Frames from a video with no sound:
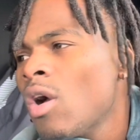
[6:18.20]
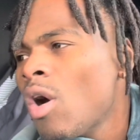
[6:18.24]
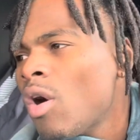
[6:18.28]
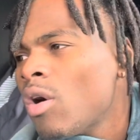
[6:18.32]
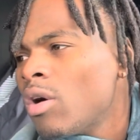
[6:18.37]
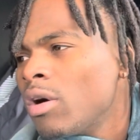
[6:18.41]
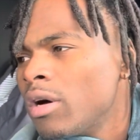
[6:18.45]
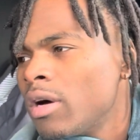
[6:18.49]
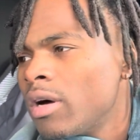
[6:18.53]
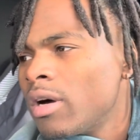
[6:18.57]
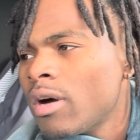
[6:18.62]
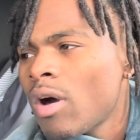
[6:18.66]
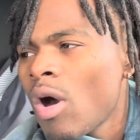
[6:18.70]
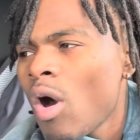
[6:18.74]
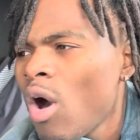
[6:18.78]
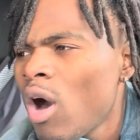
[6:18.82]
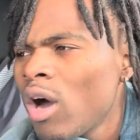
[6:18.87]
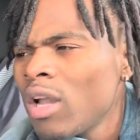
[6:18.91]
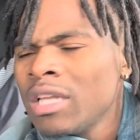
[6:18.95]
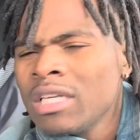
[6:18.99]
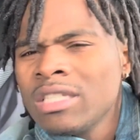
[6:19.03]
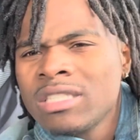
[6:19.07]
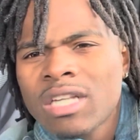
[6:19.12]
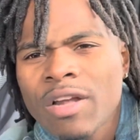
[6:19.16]
all
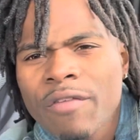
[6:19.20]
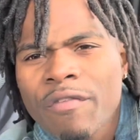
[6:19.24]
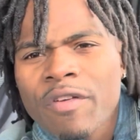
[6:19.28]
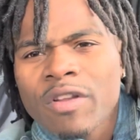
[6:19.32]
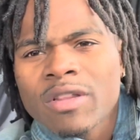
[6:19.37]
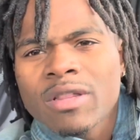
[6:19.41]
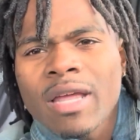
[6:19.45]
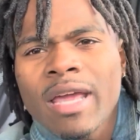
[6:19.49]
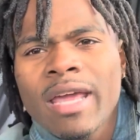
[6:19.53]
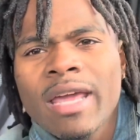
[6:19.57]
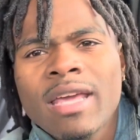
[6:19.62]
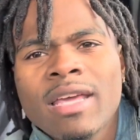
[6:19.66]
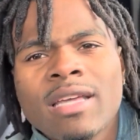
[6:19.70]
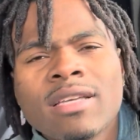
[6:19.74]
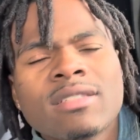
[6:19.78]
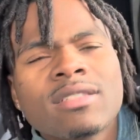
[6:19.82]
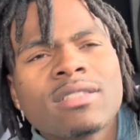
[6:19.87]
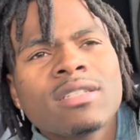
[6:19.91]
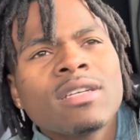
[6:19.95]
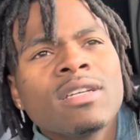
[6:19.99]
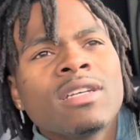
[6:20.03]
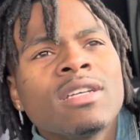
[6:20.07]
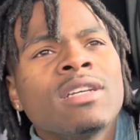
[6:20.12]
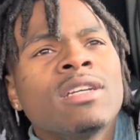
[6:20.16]
these different things
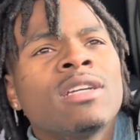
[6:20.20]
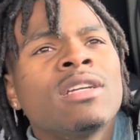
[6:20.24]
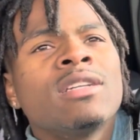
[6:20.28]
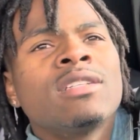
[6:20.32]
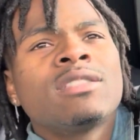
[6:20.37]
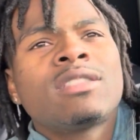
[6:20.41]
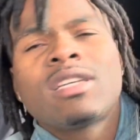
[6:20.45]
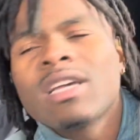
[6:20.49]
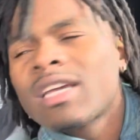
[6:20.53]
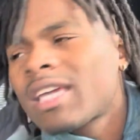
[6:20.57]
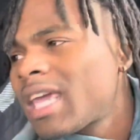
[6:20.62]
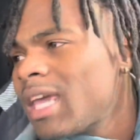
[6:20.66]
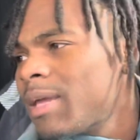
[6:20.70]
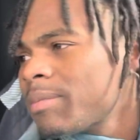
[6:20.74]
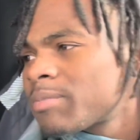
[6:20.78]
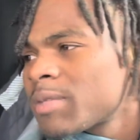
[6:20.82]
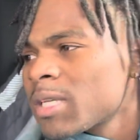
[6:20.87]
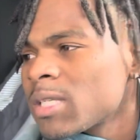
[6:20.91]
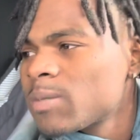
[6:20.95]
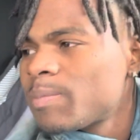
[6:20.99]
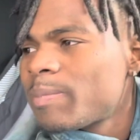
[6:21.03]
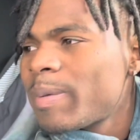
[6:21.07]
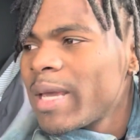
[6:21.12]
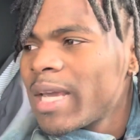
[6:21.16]
to keep
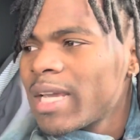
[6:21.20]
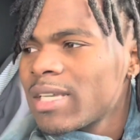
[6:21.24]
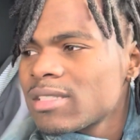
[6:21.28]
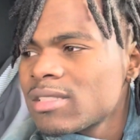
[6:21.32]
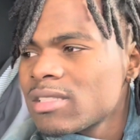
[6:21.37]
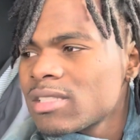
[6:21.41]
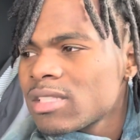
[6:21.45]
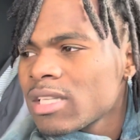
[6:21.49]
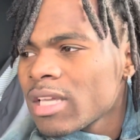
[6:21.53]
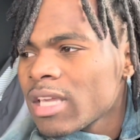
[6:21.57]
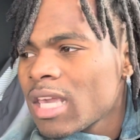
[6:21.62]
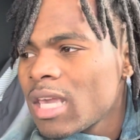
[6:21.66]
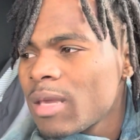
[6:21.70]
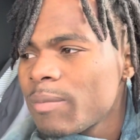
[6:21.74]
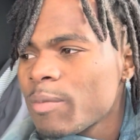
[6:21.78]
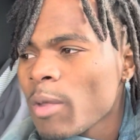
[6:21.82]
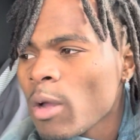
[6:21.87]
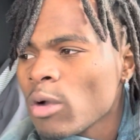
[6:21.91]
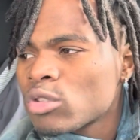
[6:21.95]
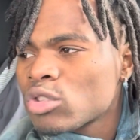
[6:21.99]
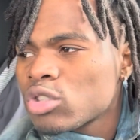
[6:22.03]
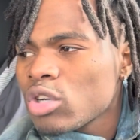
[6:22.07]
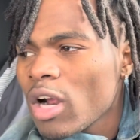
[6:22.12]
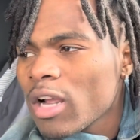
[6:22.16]
this business and keep
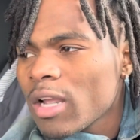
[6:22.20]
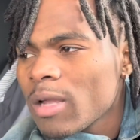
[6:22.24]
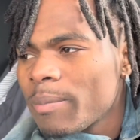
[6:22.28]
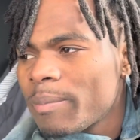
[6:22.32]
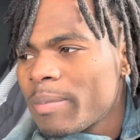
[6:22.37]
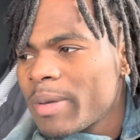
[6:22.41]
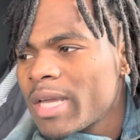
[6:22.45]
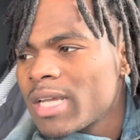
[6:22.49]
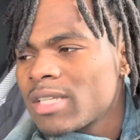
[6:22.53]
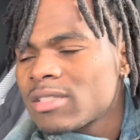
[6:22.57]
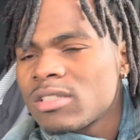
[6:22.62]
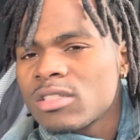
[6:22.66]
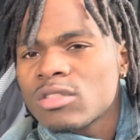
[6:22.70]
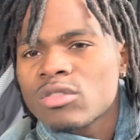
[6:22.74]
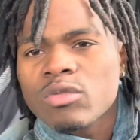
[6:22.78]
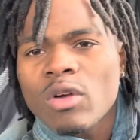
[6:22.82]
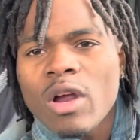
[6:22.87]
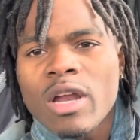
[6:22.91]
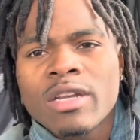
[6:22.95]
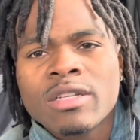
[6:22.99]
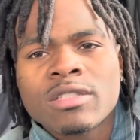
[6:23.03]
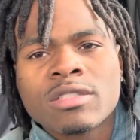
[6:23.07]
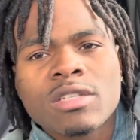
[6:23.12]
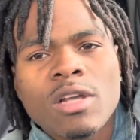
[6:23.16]
your trucking business
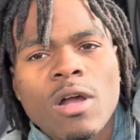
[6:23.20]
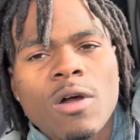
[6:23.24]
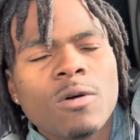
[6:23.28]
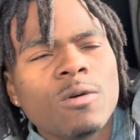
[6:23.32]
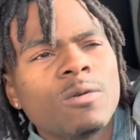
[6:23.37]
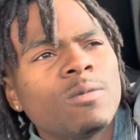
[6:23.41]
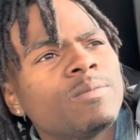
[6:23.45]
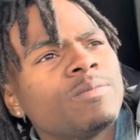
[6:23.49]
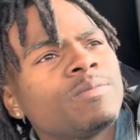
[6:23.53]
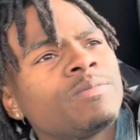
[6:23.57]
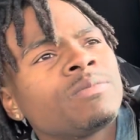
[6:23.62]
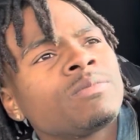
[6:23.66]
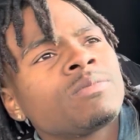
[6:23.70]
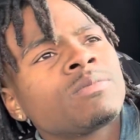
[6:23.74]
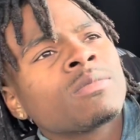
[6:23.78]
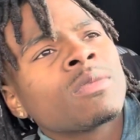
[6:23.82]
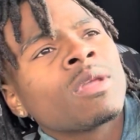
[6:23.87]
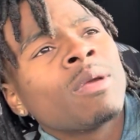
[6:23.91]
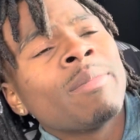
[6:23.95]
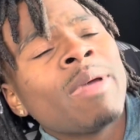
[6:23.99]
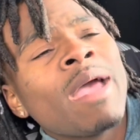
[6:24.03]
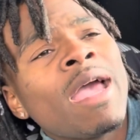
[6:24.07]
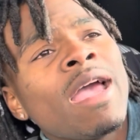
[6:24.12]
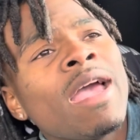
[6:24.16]
running. So,
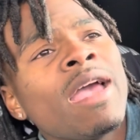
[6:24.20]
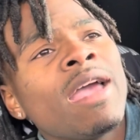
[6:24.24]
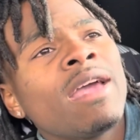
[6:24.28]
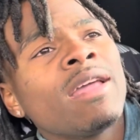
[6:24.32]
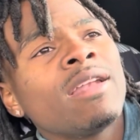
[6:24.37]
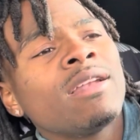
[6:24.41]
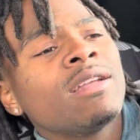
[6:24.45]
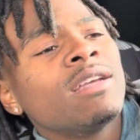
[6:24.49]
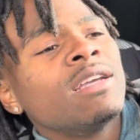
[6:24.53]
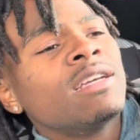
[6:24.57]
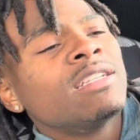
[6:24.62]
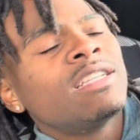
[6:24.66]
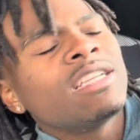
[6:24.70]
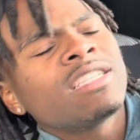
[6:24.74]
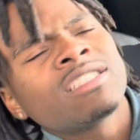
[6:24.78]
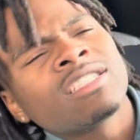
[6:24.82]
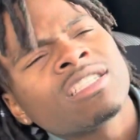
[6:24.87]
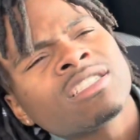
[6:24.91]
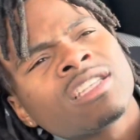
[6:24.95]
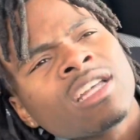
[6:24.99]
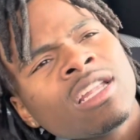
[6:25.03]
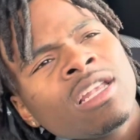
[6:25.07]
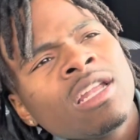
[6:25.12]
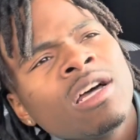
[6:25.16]
man, this is
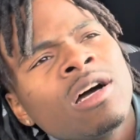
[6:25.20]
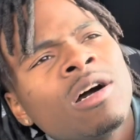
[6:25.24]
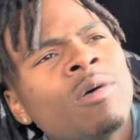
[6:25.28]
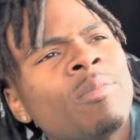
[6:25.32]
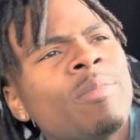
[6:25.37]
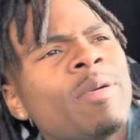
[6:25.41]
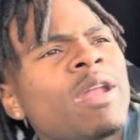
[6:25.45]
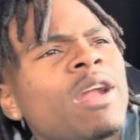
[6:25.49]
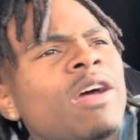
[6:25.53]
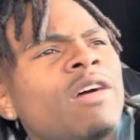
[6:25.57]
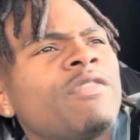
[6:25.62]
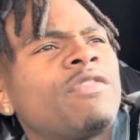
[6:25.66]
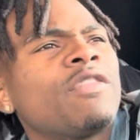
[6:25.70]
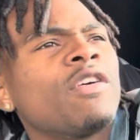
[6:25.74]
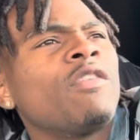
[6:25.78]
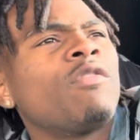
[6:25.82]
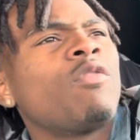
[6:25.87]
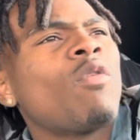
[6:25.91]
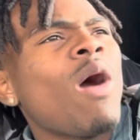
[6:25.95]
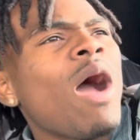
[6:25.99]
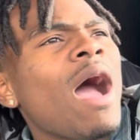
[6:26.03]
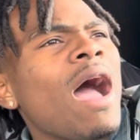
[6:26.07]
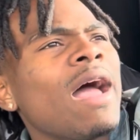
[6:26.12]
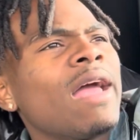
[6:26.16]
just a little bit of
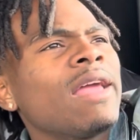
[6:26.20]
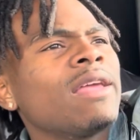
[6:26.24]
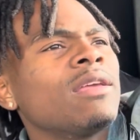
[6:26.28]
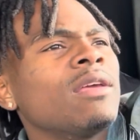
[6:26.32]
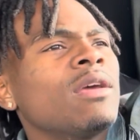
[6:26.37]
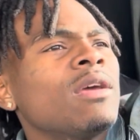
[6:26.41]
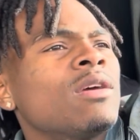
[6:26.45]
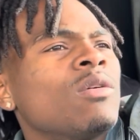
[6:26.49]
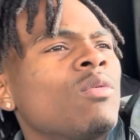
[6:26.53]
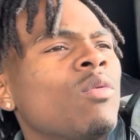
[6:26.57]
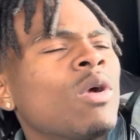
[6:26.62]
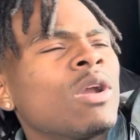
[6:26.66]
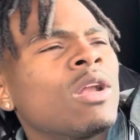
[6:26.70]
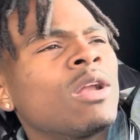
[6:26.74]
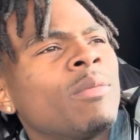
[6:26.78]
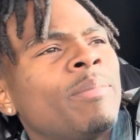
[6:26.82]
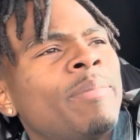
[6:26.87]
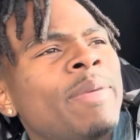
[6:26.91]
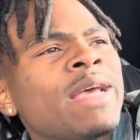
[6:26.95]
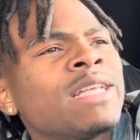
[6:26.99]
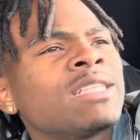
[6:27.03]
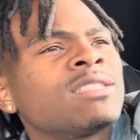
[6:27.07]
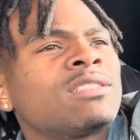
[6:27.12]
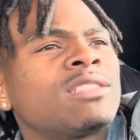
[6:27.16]
why one of the
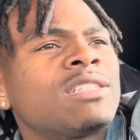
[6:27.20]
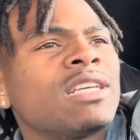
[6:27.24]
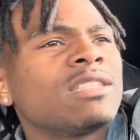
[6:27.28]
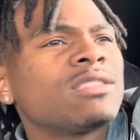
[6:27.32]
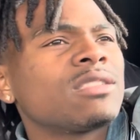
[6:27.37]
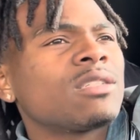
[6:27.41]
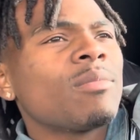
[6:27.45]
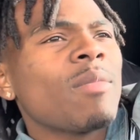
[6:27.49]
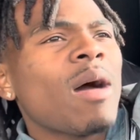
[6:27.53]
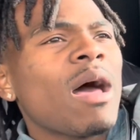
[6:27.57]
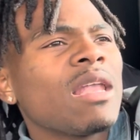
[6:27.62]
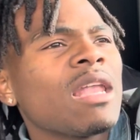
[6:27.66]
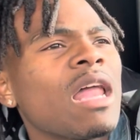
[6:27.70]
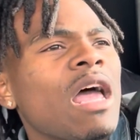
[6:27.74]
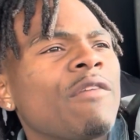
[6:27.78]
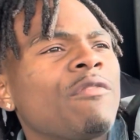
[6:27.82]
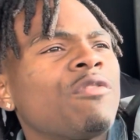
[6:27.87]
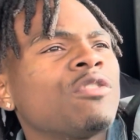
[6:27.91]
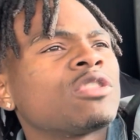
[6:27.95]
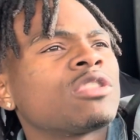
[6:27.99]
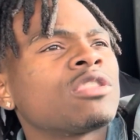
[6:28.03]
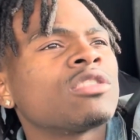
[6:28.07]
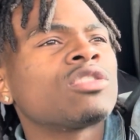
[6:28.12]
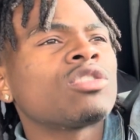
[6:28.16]
best decisions of my life
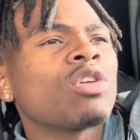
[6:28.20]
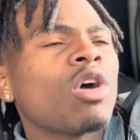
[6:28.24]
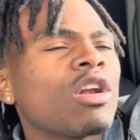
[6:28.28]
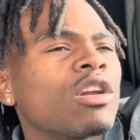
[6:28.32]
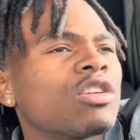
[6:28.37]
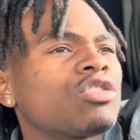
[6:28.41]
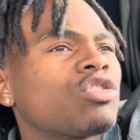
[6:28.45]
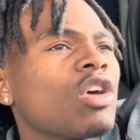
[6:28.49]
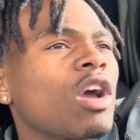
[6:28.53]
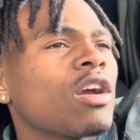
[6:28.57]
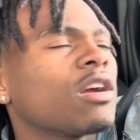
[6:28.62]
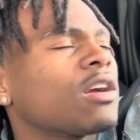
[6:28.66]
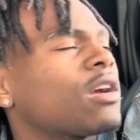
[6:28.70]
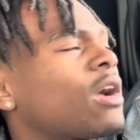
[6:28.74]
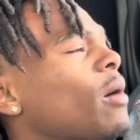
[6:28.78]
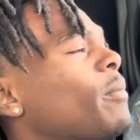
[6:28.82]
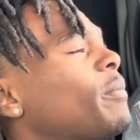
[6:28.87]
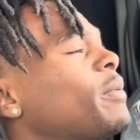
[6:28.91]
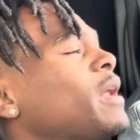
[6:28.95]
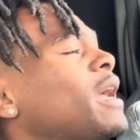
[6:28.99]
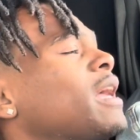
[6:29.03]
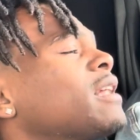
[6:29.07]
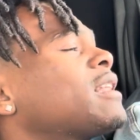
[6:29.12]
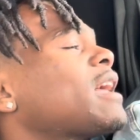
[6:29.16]
was to start a trucking
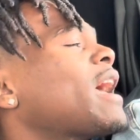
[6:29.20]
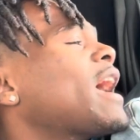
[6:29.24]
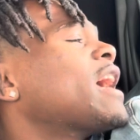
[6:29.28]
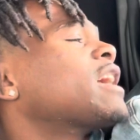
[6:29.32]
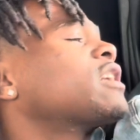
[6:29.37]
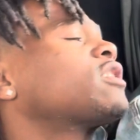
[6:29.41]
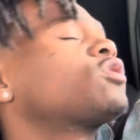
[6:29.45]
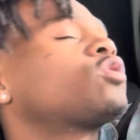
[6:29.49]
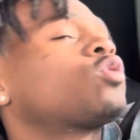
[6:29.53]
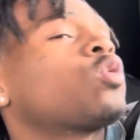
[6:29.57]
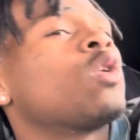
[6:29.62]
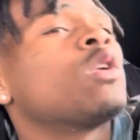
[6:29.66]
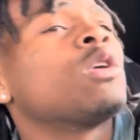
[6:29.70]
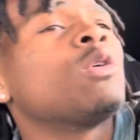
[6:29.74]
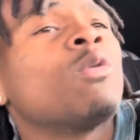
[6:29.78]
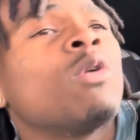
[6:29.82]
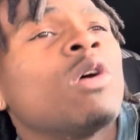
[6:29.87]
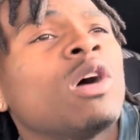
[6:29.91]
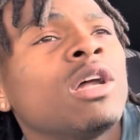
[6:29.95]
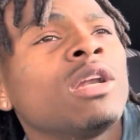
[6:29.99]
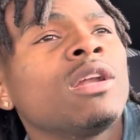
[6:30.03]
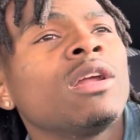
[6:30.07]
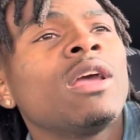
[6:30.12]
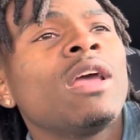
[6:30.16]
company at the age of
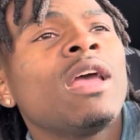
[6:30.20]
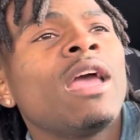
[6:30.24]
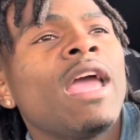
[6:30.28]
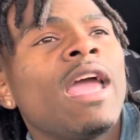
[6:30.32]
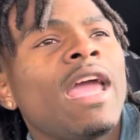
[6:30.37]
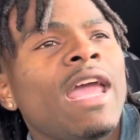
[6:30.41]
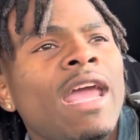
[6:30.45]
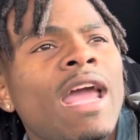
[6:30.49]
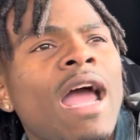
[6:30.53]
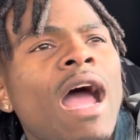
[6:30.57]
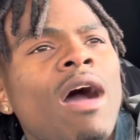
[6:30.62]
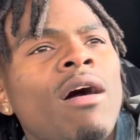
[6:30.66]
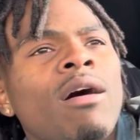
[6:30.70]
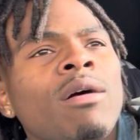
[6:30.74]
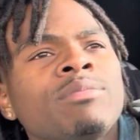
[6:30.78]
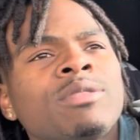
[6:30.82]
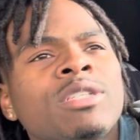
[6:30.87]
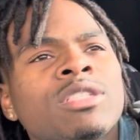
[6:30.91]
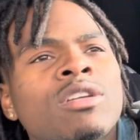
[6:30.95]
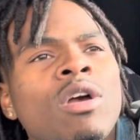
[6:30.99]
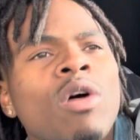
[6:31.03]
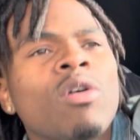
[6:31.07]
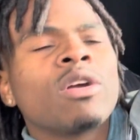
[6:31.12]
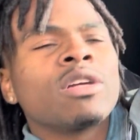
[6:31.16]
21, and how I'm
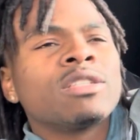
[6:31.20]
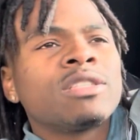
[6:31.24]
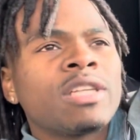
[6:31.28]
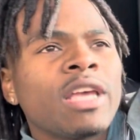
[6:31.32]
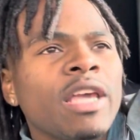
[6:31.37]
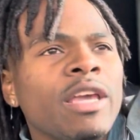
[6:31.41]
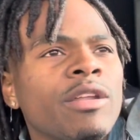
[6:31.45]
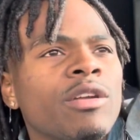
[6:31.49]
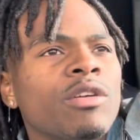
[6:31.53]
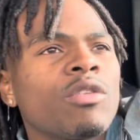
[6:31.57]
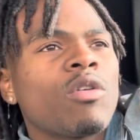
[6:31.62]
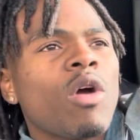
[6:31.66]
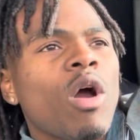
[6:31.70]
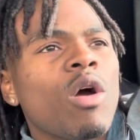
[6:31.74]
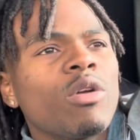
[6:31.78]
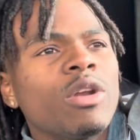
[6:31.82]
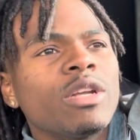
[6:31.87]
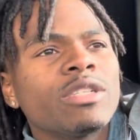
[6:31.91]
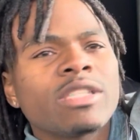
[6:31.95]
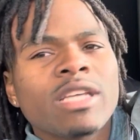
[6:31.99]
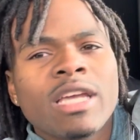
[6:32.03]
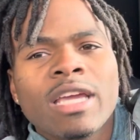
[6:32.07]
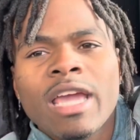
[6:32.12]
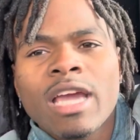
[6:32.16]
just going to continue to grow
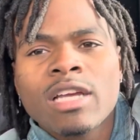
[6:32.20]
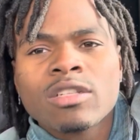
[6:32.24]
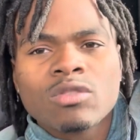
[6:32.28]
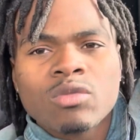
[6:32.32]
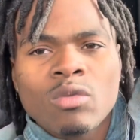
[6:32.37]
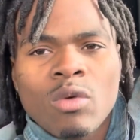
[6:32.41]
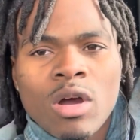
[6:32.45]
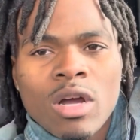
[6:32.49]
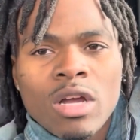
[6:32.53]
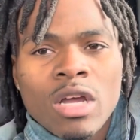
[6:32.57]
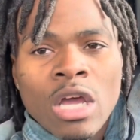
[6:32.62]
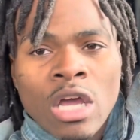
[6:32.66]
this. And guess what?